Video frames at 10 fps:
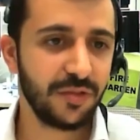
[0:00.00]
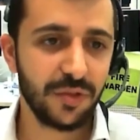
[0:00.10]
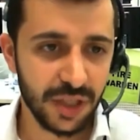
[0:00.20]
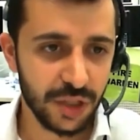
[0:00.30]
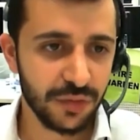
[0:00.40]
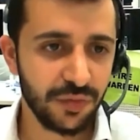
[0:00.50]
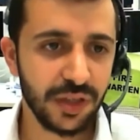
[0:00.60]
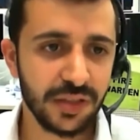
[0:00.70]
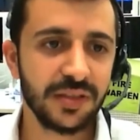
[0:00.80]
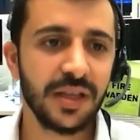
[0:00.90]
the recession
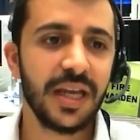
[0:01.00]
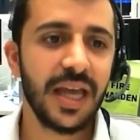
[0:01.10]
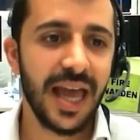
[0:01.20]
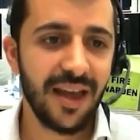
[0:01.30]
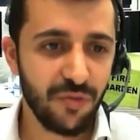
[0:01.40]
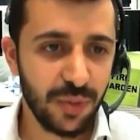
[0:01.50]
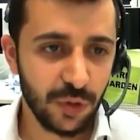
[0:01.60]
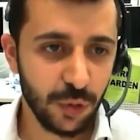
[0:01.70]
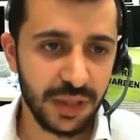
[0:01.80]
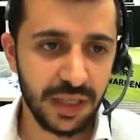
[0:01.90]
fears have been
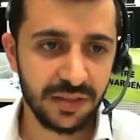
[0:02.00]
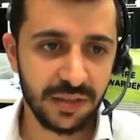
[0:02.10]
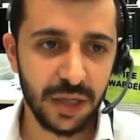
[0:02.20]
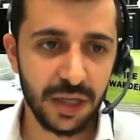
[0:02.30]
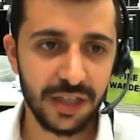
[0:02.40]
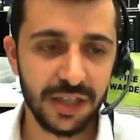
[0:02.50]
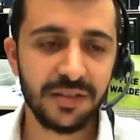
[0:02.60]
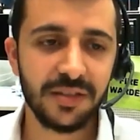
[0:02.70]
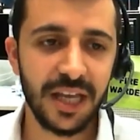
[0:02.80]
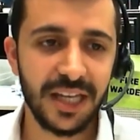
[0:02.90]
dominating the market,
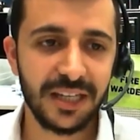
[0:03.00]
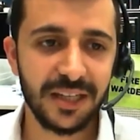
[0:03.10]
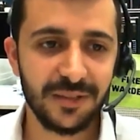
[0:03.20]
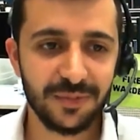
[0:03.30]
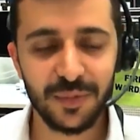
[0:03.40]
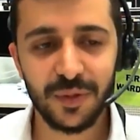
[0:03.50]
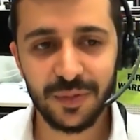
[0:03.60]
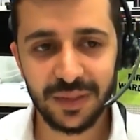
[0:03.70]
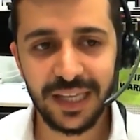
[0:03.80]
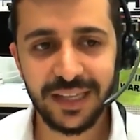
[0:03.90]
and
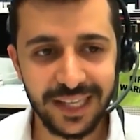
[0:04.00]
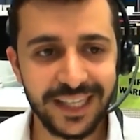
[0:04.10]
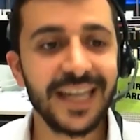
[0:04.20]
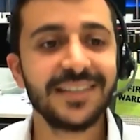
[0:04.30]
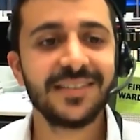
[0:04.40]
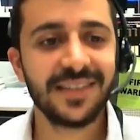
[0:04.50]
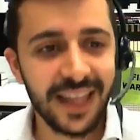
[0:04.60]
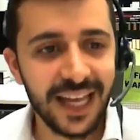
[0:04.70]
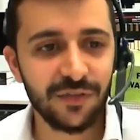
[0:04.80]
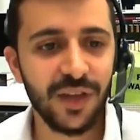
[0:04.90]
against
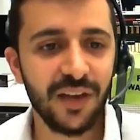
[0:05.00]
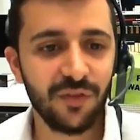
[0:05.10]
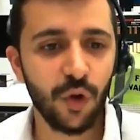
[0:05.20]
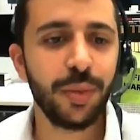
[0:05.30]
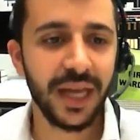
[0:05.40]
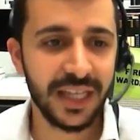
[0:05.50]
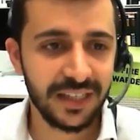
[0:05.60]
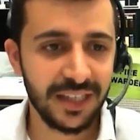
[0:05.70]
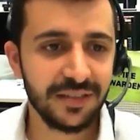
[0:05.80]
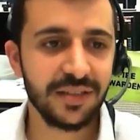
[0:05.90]
that, we have OPEC
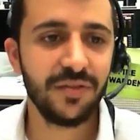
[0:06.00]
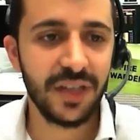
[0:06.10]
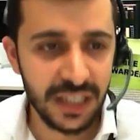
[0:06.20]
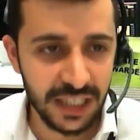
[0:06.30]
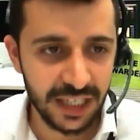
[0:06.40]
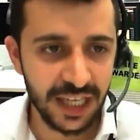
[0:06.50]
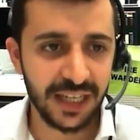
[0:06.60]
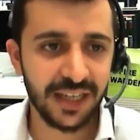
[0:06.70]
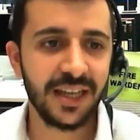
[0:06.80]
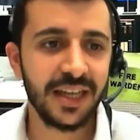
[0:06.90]
intervening
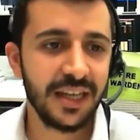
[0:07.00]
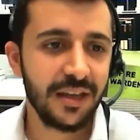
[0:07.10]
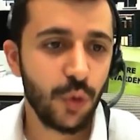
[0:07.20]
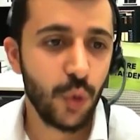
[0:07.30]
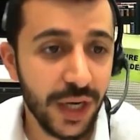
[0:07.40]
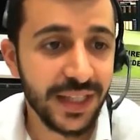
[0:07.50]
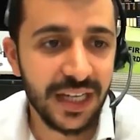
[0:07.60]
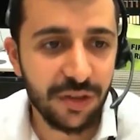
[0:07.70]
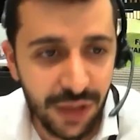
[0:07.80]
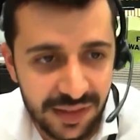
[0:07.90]
again quite
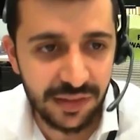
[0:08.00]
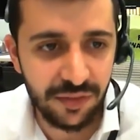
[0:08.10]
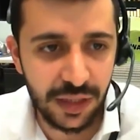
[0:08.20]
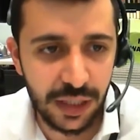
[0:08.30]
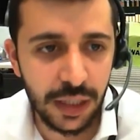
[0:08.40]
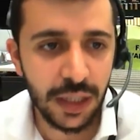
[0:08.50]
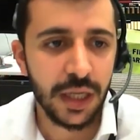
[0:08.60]
aggressively.